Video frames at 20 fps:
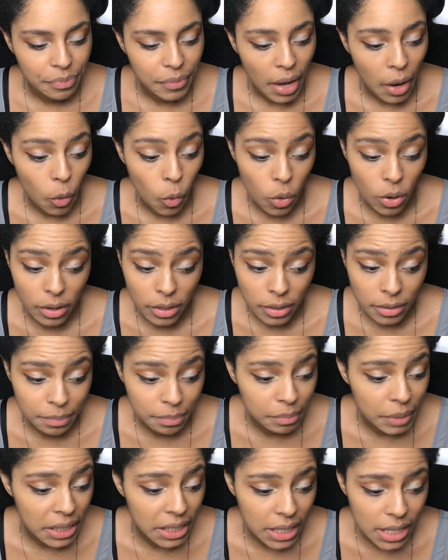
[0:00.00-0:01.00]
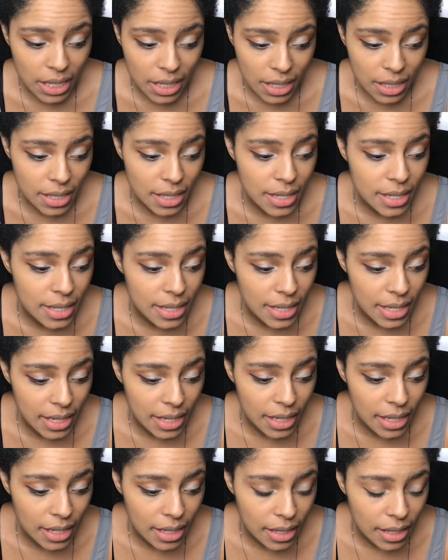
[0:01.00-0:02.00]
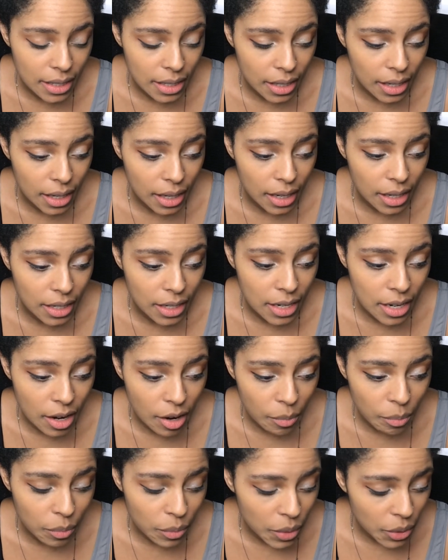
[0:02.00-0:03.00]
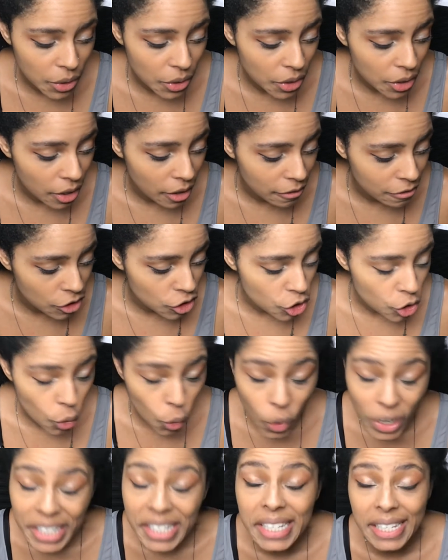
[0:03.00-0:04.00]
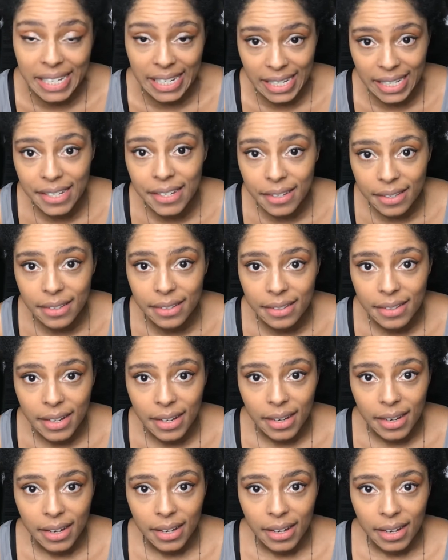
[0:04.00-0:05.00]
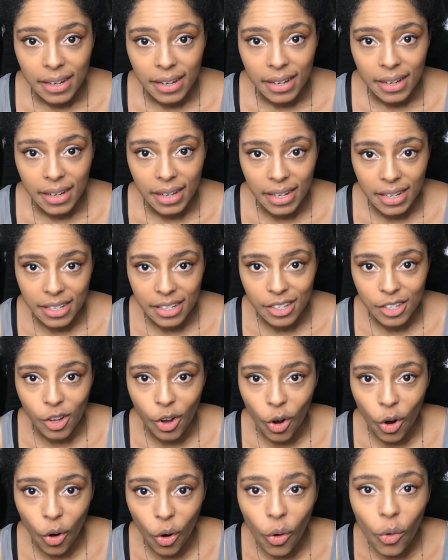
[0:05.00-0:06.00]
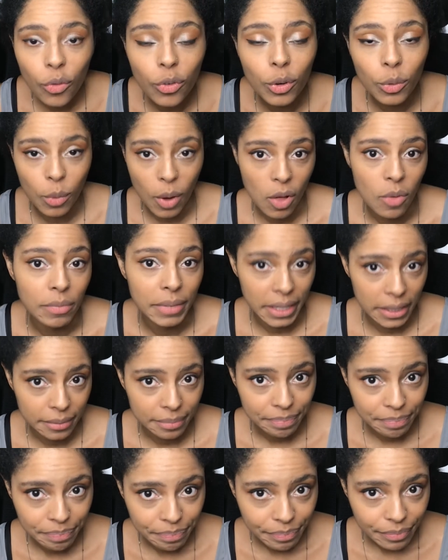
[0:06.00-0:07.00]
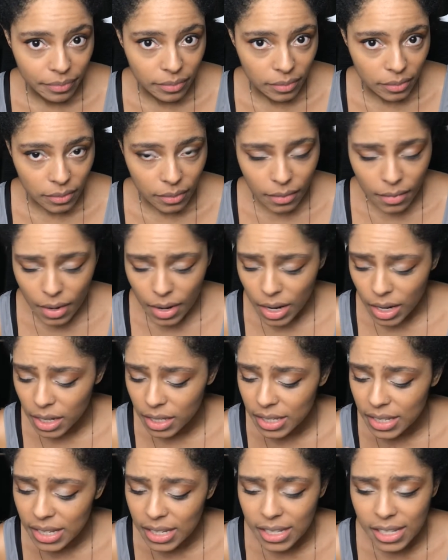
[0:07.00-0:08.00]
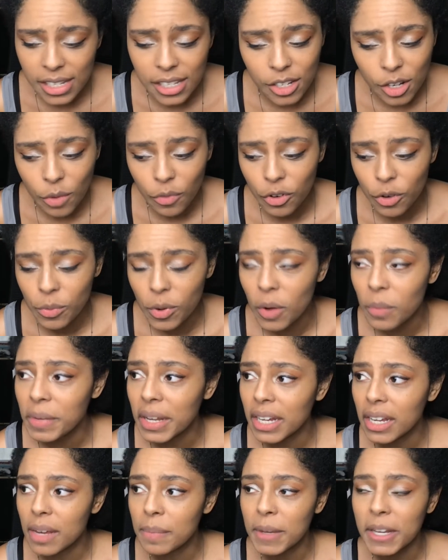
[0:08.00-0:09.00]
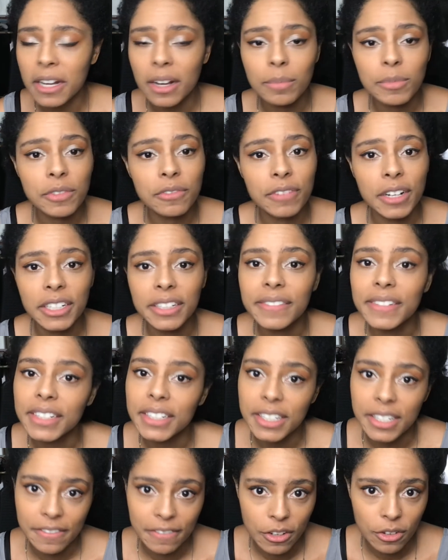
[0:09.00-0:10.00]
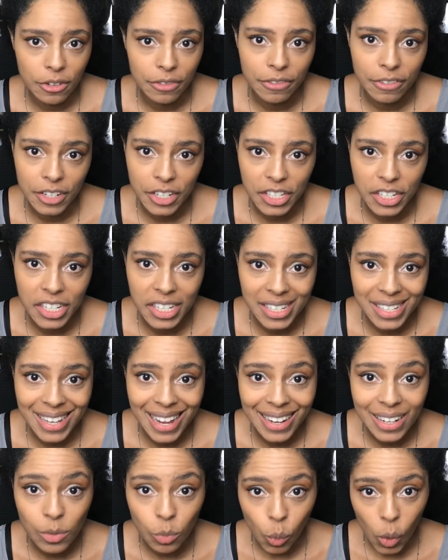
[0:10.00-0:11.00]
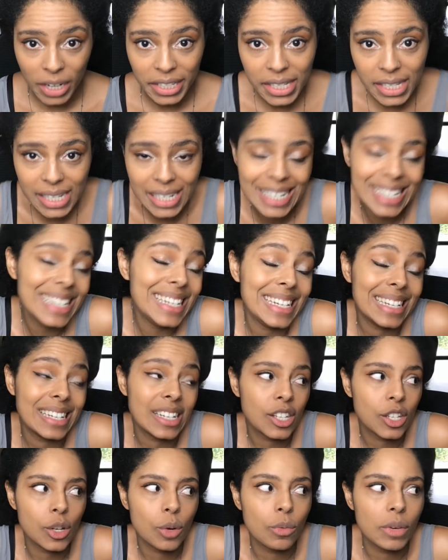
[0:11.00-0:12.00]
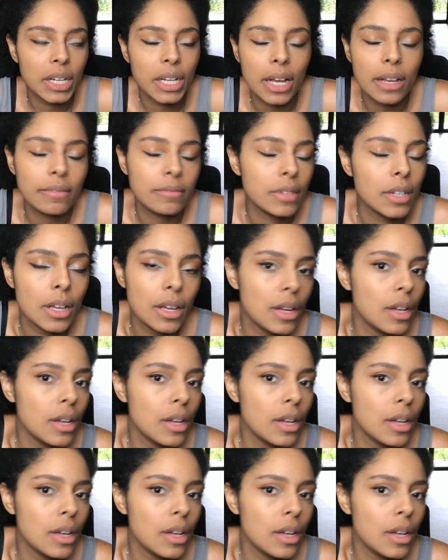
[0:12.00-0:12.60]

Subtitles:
or because the number of choices is overwhelming. And since it's overwhelming, it becomes very, very difficult for us to decide what to eat. So we get